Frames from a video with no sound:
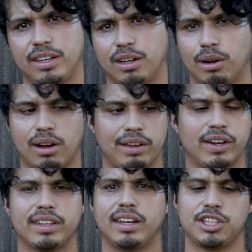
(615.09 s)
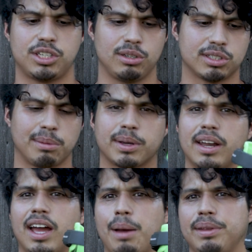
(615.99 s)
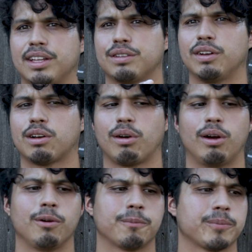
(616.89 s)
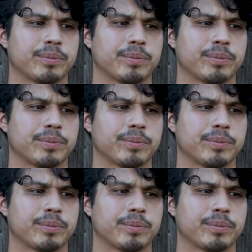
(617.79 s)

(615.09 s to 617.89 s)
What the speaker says: You know, I've had that issue, so I'm kind of happy that it's Velcro.